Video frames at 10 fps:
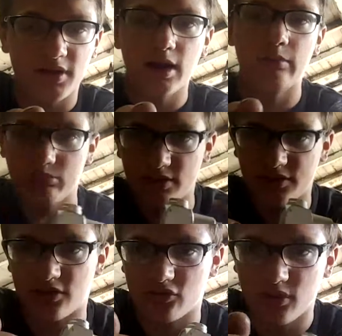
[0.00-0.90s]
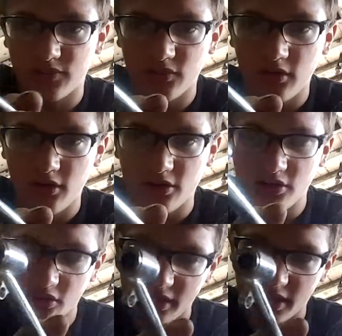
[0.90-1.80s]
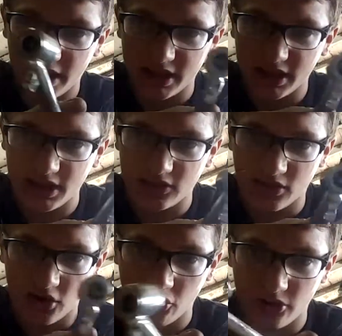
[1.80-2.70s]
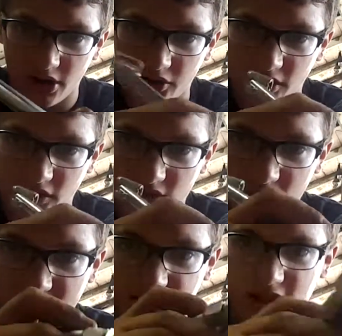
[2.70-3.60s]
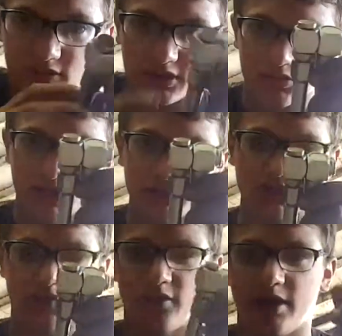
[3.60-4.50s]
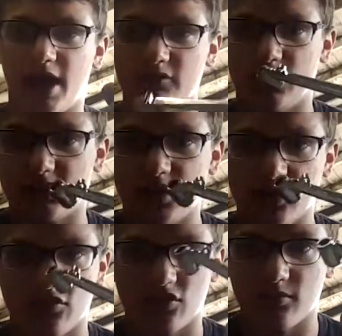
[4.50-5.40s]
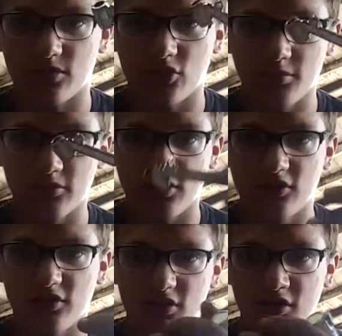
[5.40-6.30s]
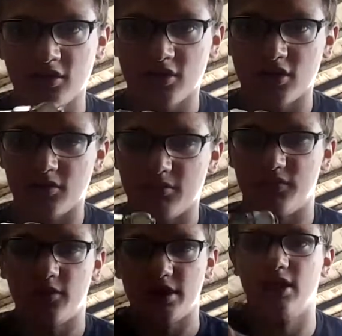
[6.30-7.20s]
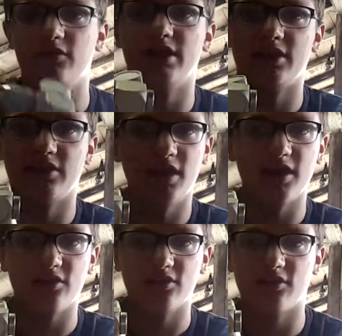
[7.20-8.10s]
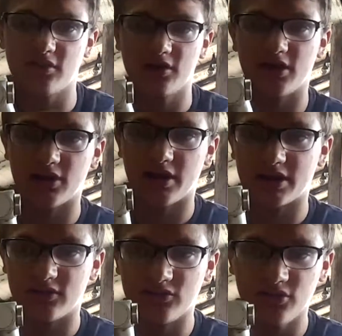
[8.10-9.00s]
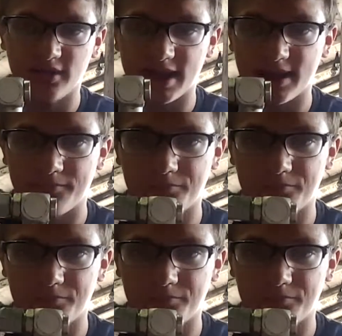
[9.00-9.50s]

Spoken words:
up with the swivel, so that I can get into harder areas that I can't really reach. So if I want to have it like this for some stupid reason, if I want to have it like this, you know, I can do that.